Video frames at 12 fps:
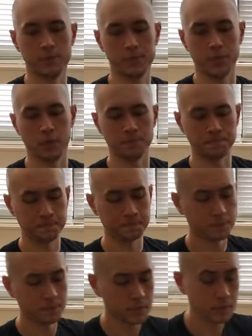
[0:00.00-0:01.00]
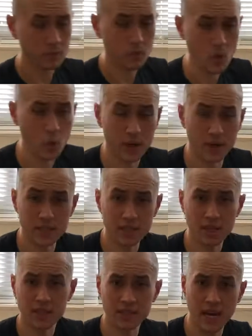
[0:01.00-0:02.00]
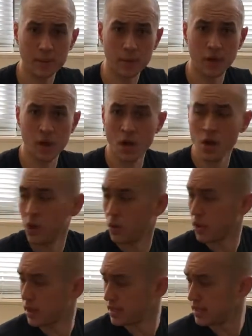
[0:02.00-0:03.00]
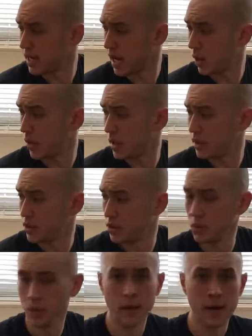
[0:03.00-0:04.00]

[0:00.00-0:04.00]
So we're gonna start the timer. We're gonna see how I do.